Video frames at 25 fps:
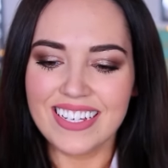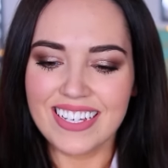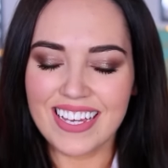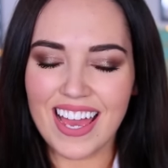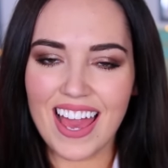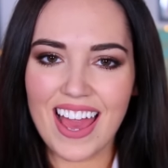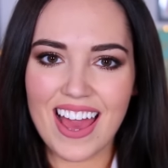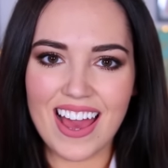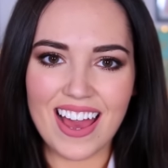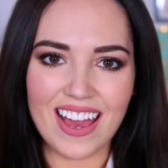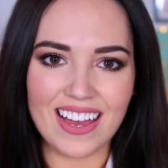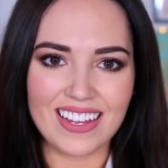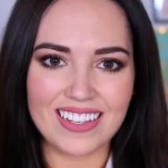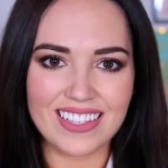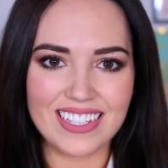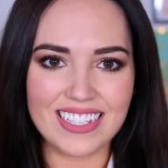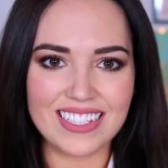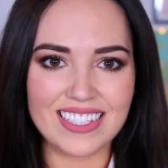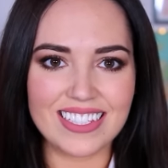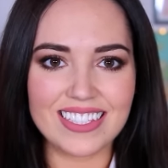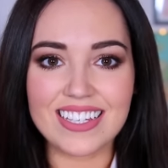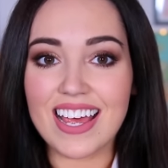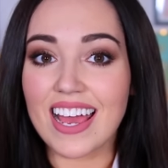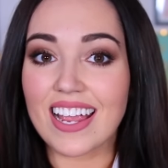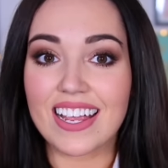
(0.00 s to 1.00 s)
yeah,
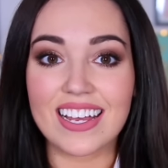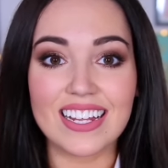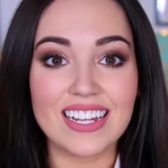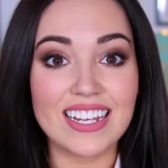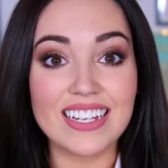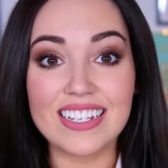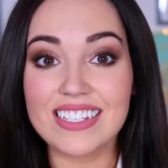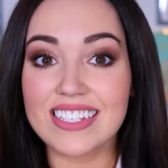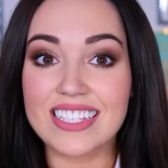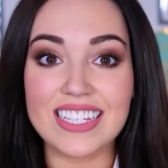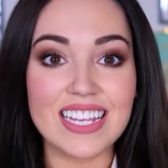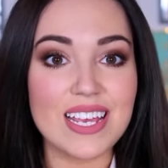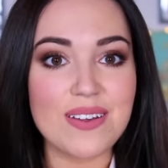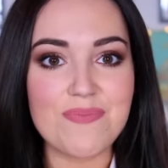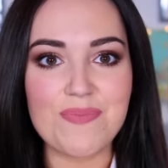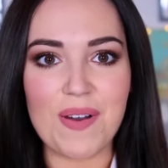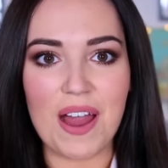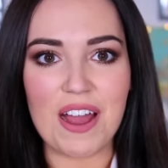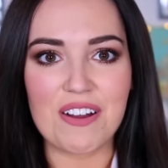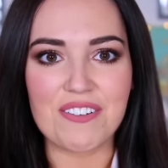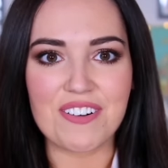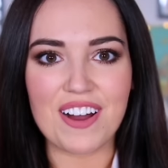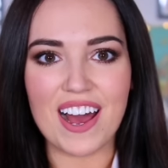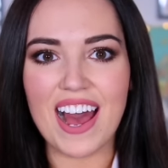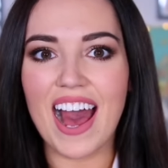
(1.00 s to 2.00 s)
this is like a little
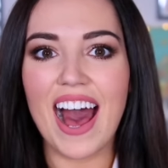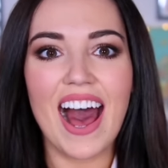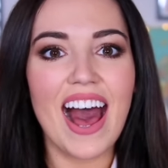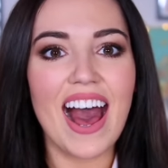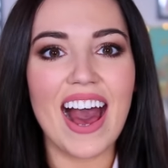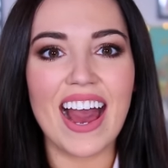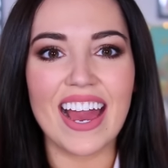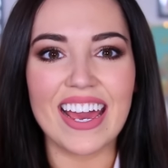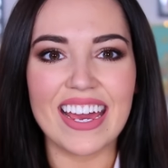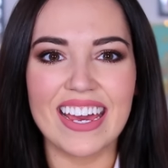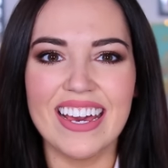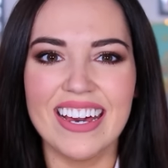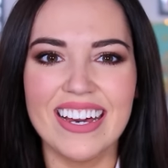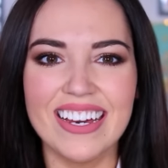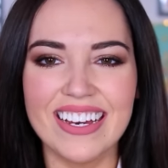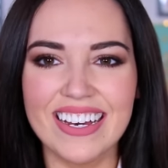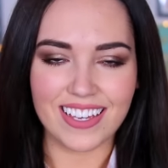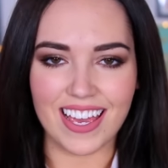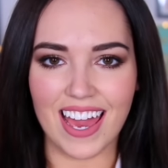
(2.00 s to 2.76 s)
sleepover. Hi!